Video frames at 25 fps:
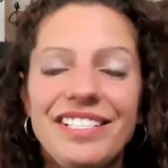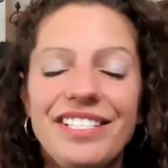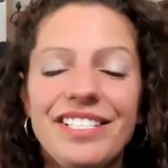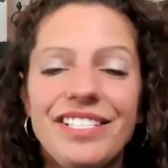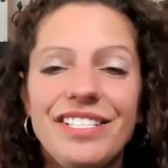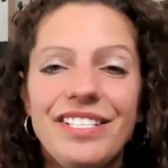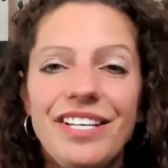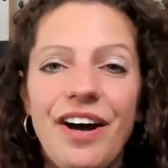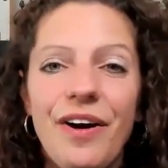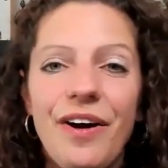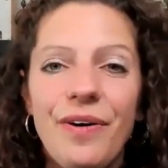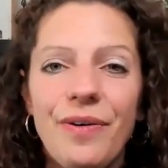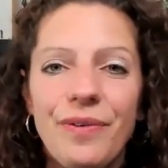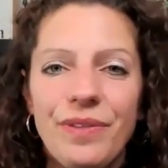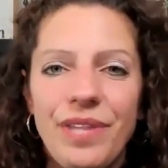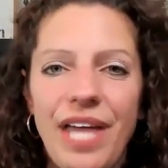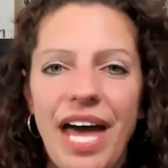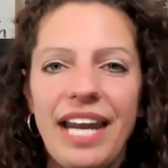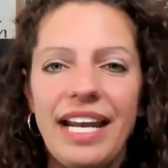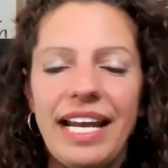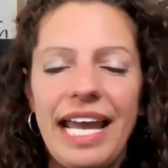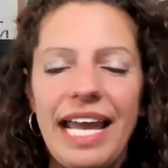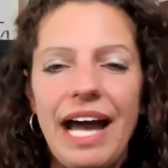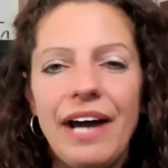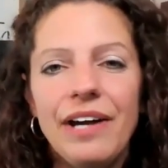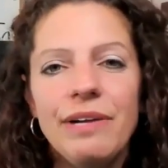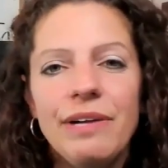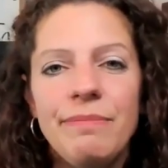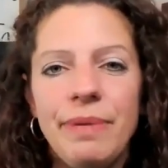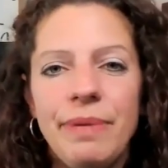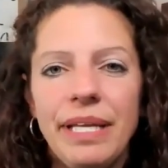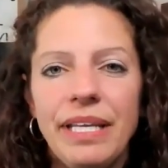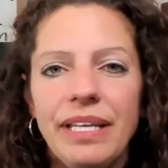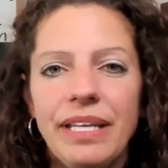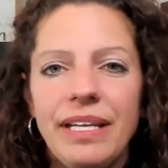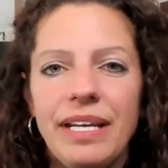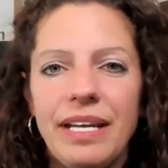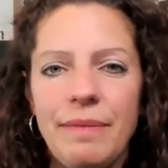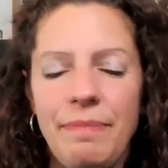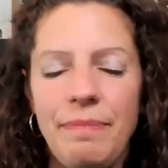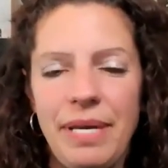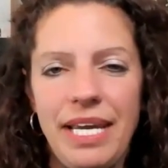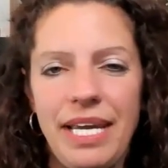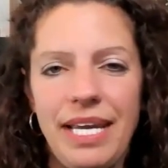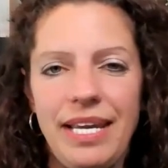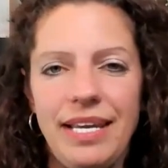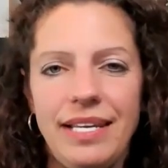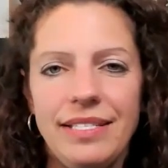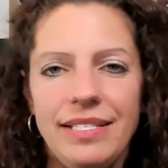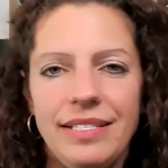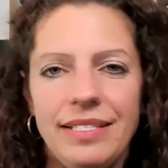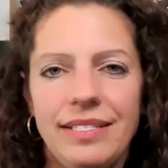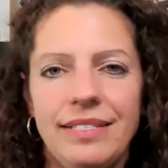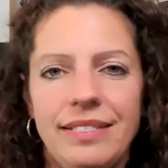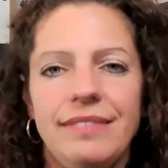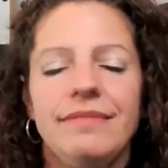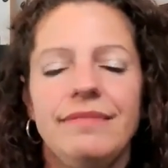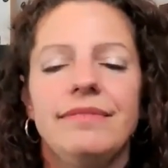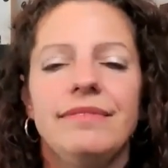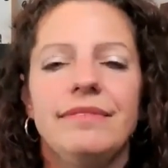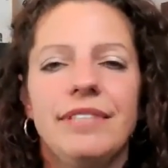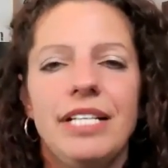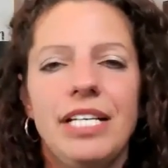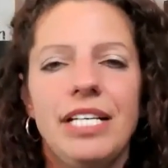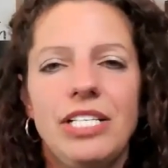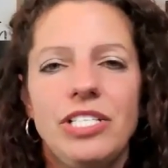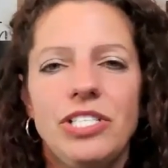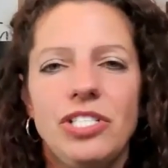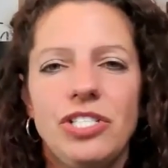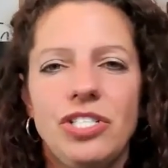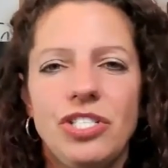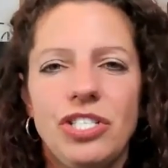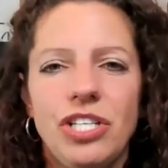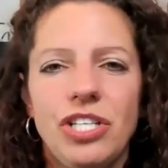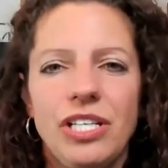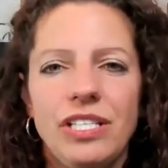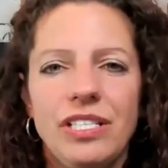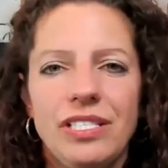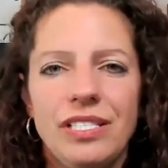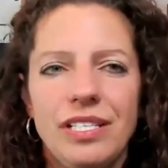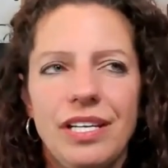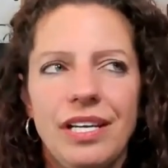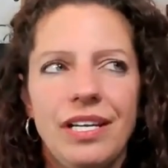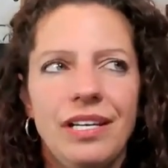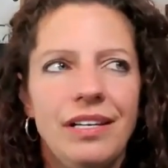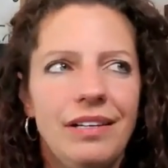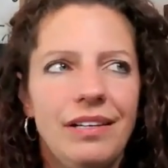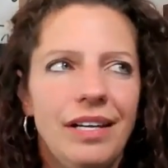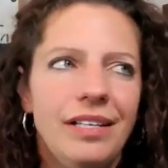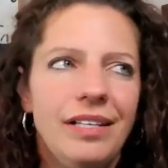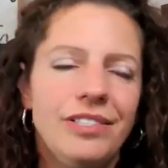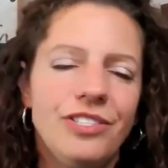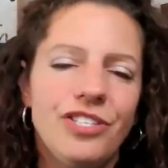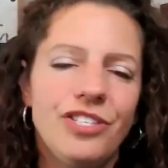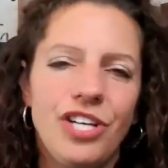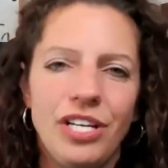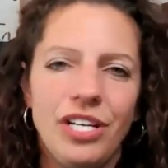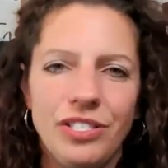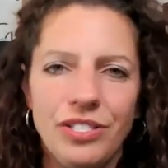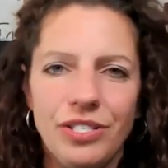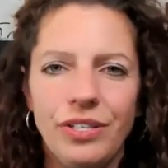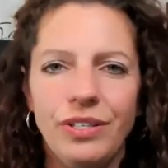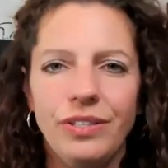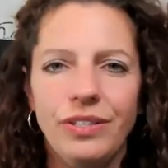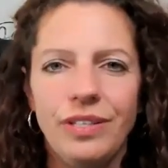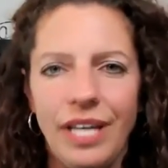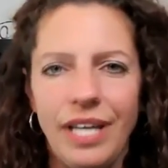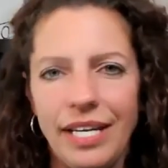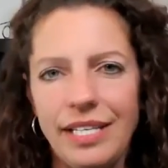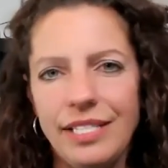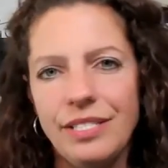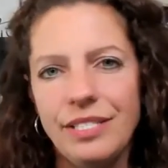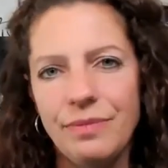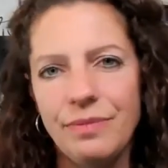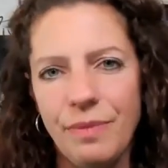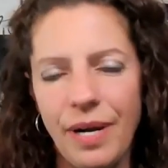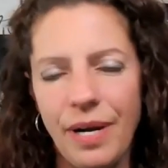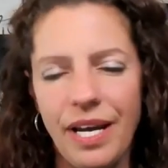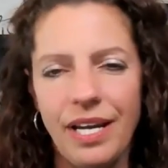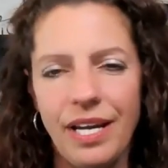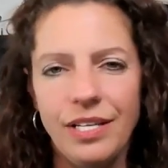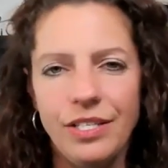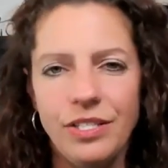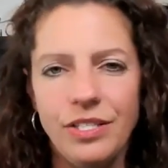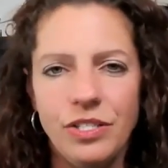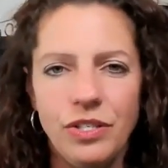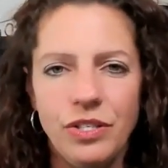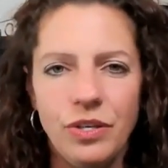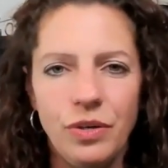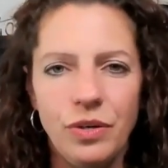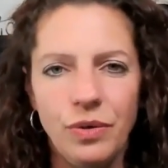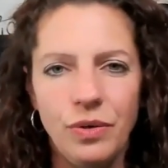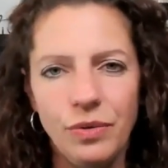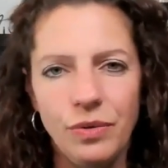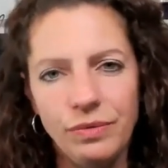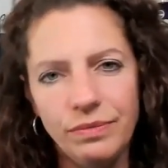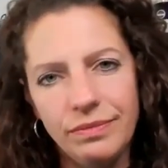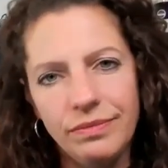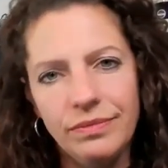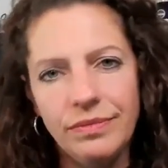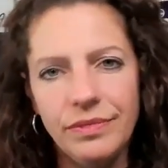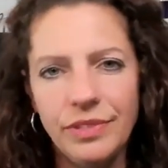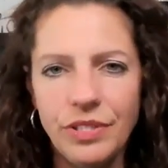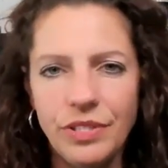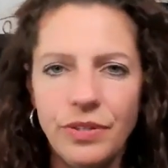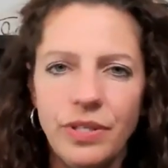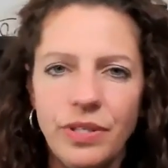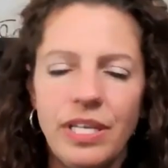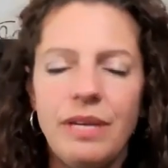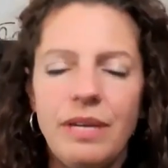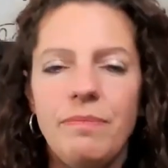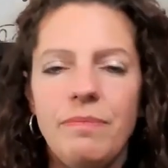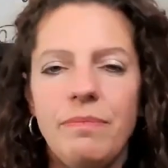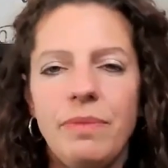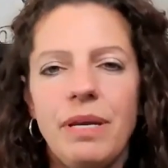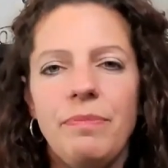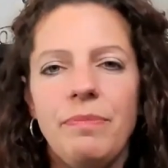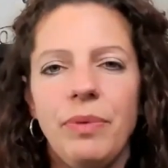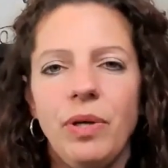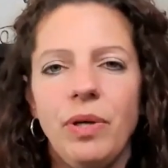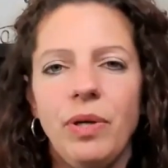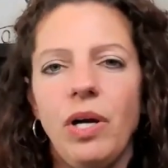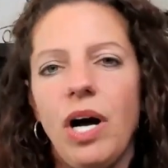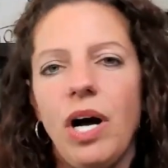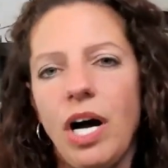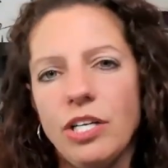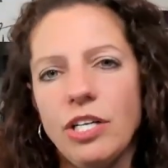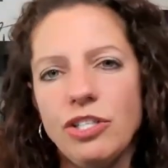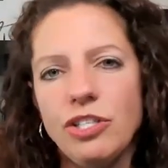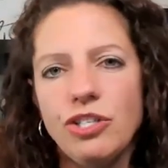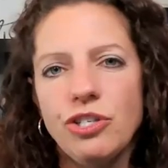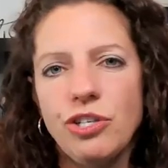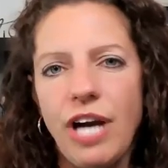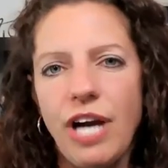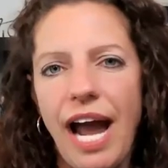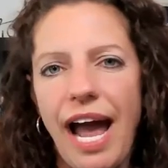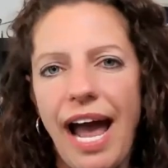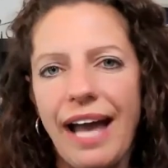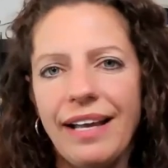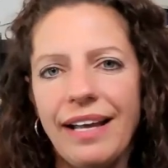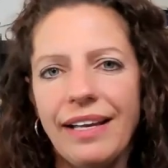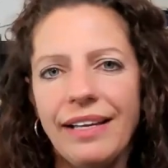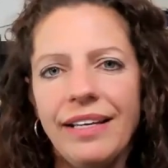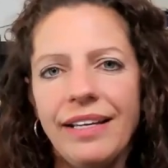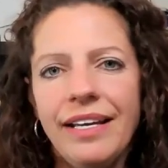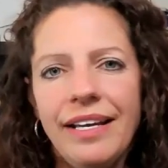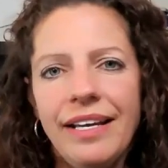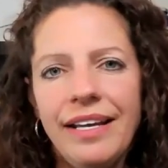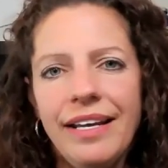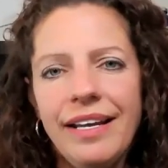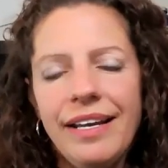And so that accountability piece is just an, a gentle, nice way to to keep people on track.